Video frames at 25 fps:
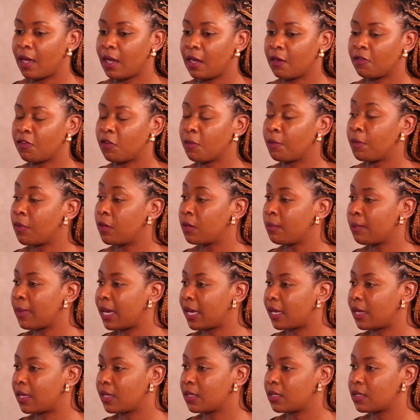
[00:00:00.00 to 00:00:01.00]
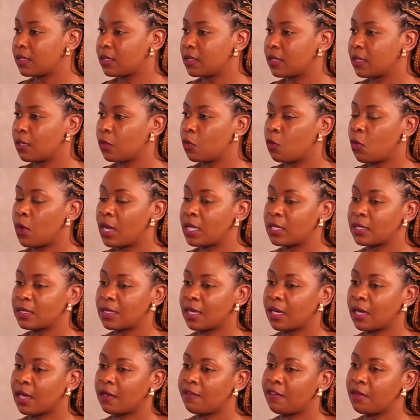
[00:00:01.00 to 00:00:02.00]
for bond markets, once
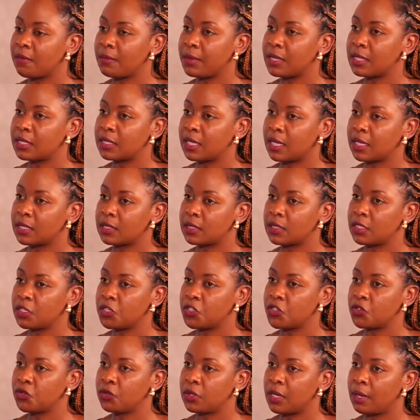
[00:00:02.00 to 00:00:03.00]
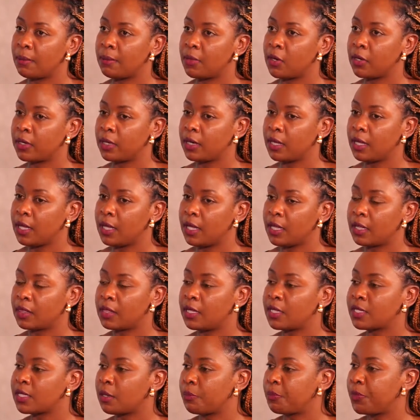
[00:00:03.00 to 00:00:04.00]
a government has issued a bond,
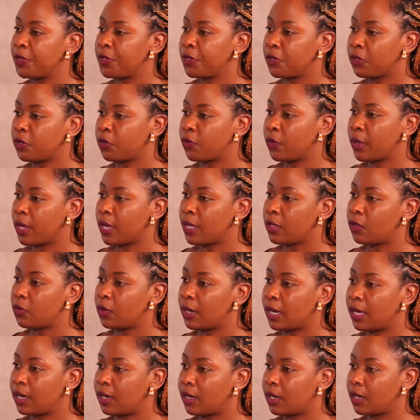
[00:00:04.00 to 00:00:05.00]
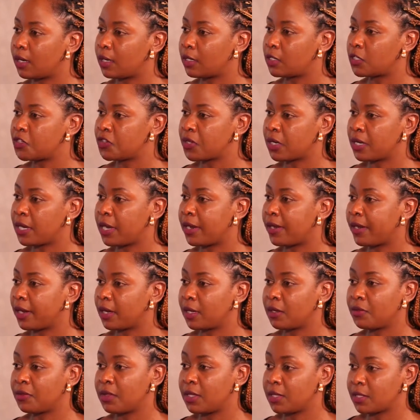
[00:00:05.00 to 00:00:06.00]
there's a period where you can trade
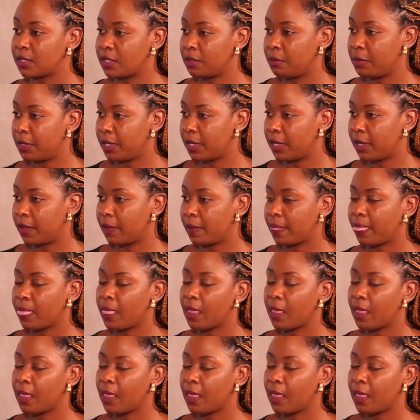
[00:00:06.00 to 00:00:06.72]
directly with the CBK.